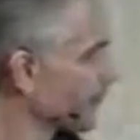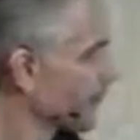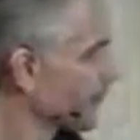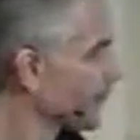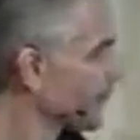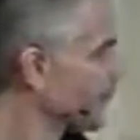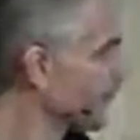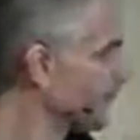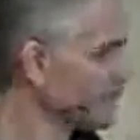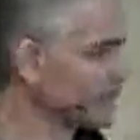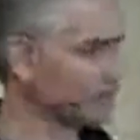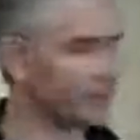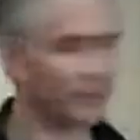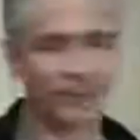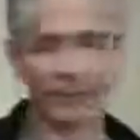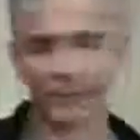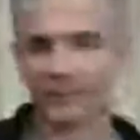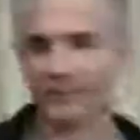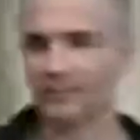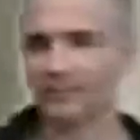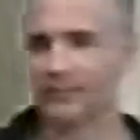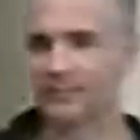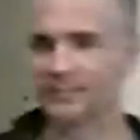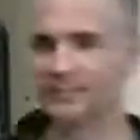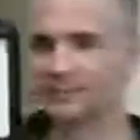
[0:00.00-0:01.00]
I just want to
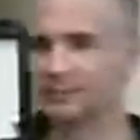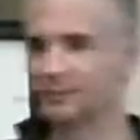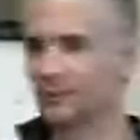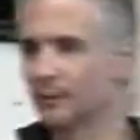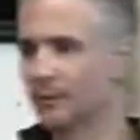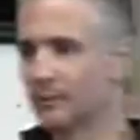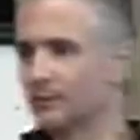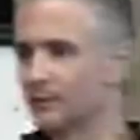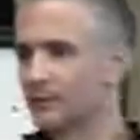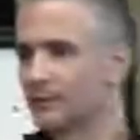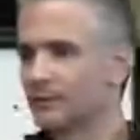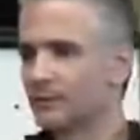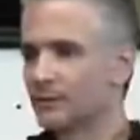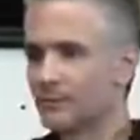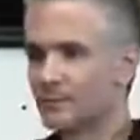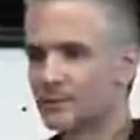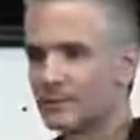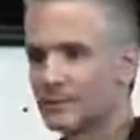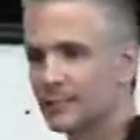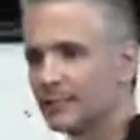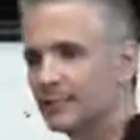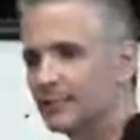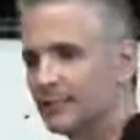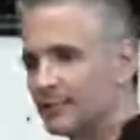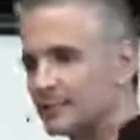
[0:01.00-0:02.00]
give you guys some quick conversion
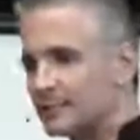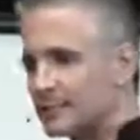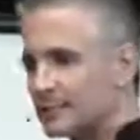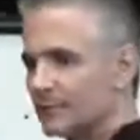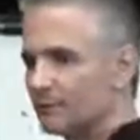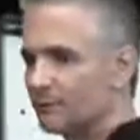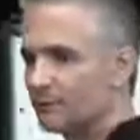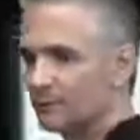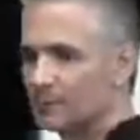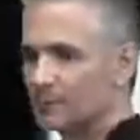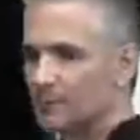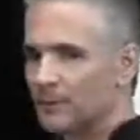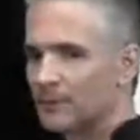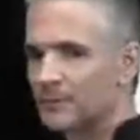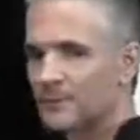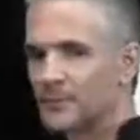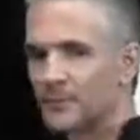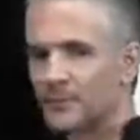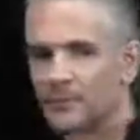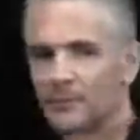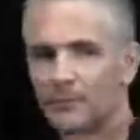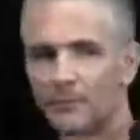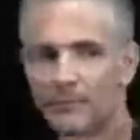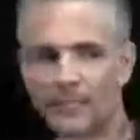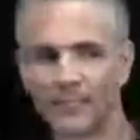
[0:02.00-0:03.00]
technique stuff. People have said
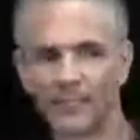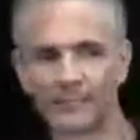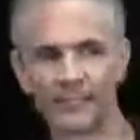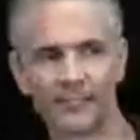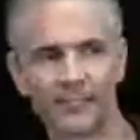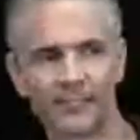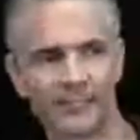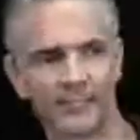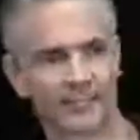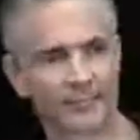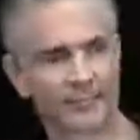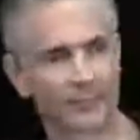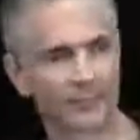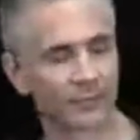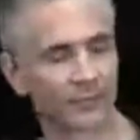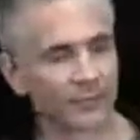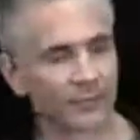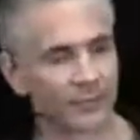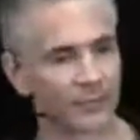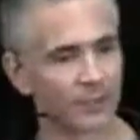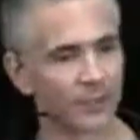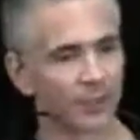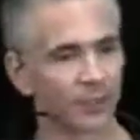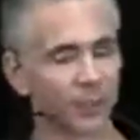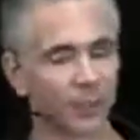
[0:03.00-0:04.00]
they wanted that. So there's
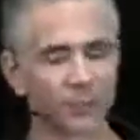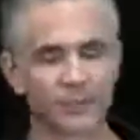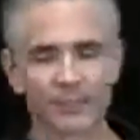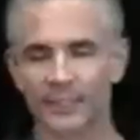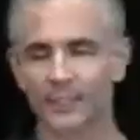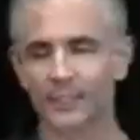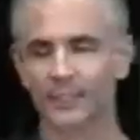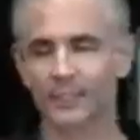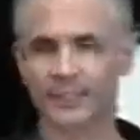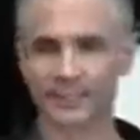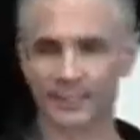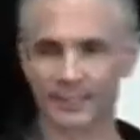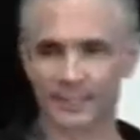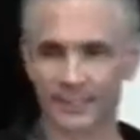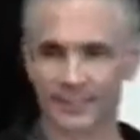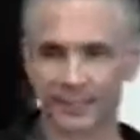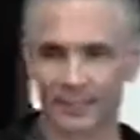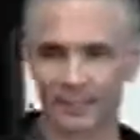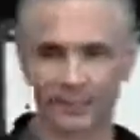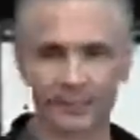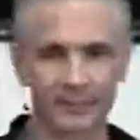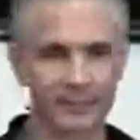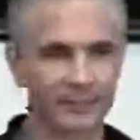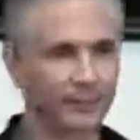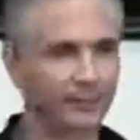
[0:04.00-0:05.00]
a whole ton of this stuff
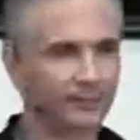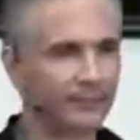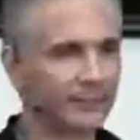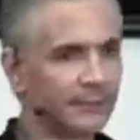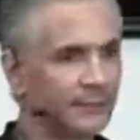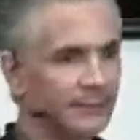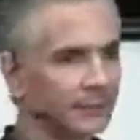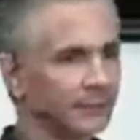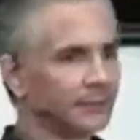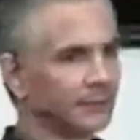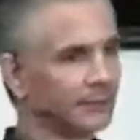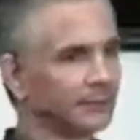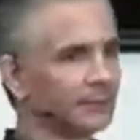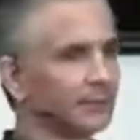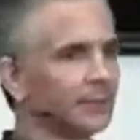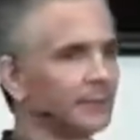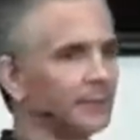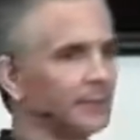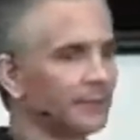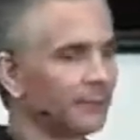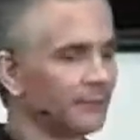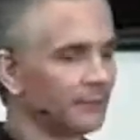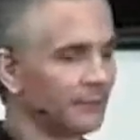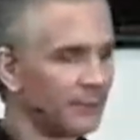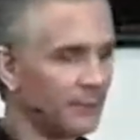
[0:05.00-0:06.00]
on the DVDs
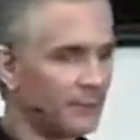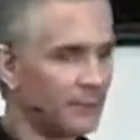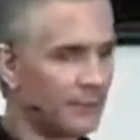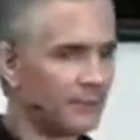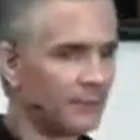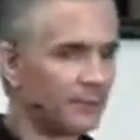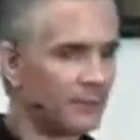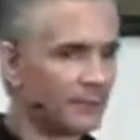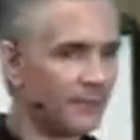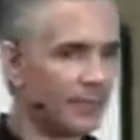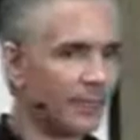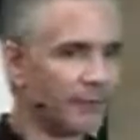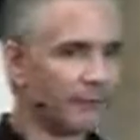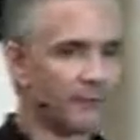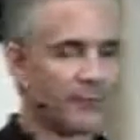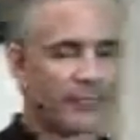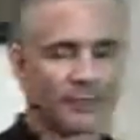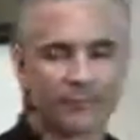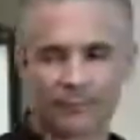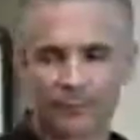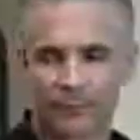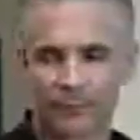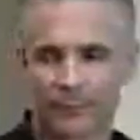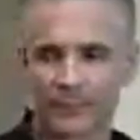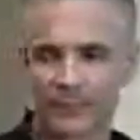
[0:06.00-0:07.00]
for the, that I've
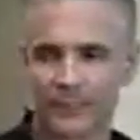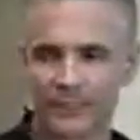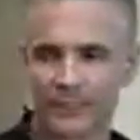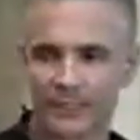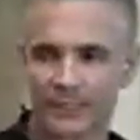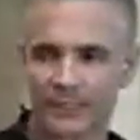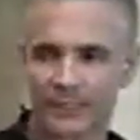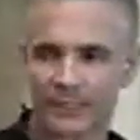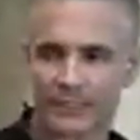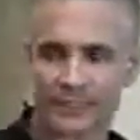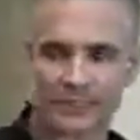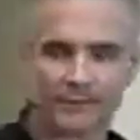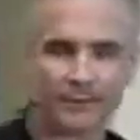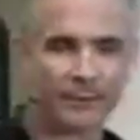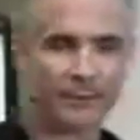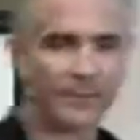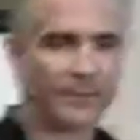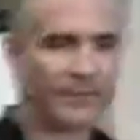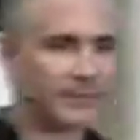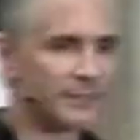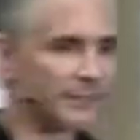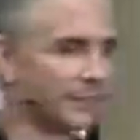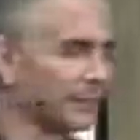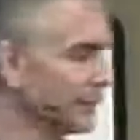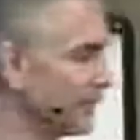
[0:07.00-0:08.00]
given presentations in the
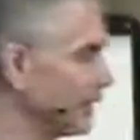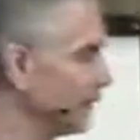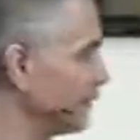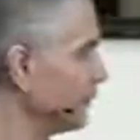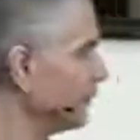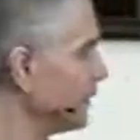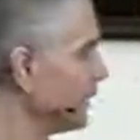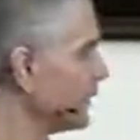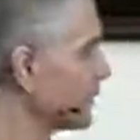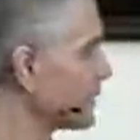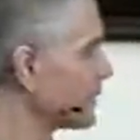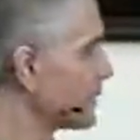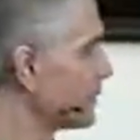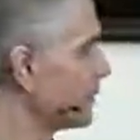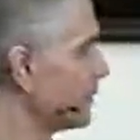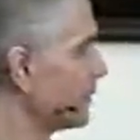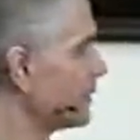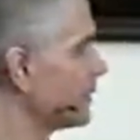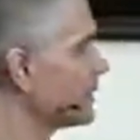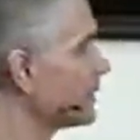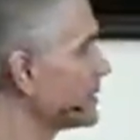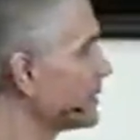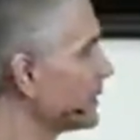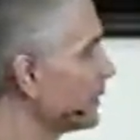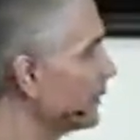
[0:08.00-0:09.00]
past that I gave you guys already.
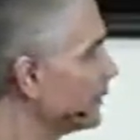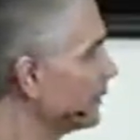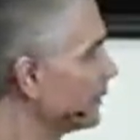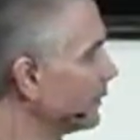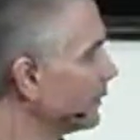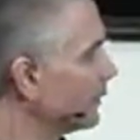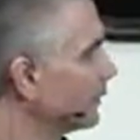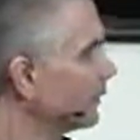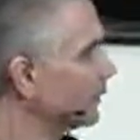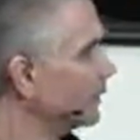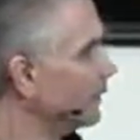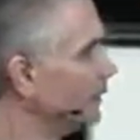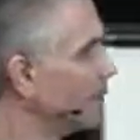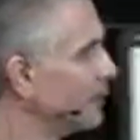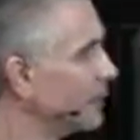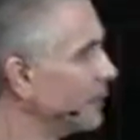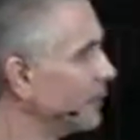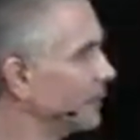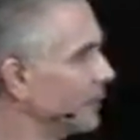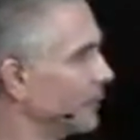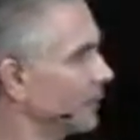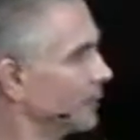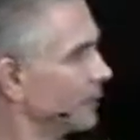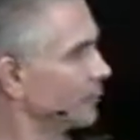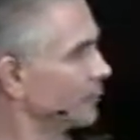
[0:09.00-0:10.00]
So
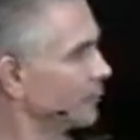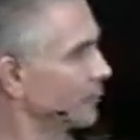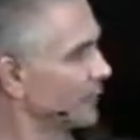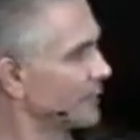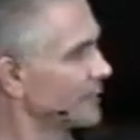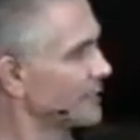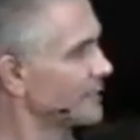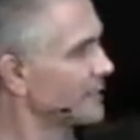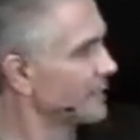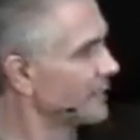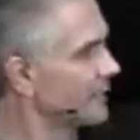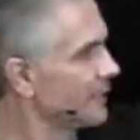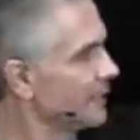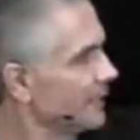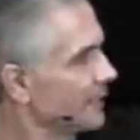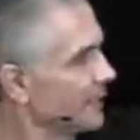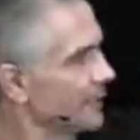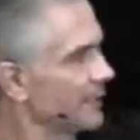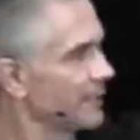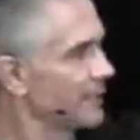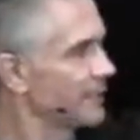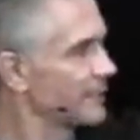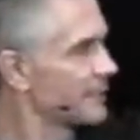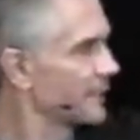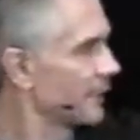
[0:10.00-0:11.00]
please see
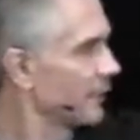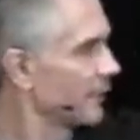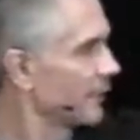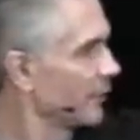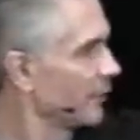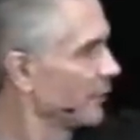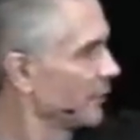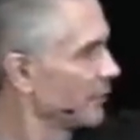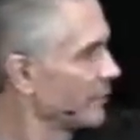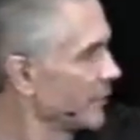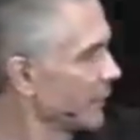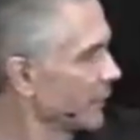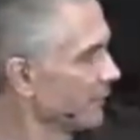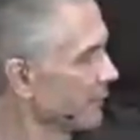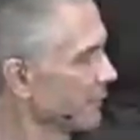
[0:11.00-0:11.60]
Getting Started with Traffic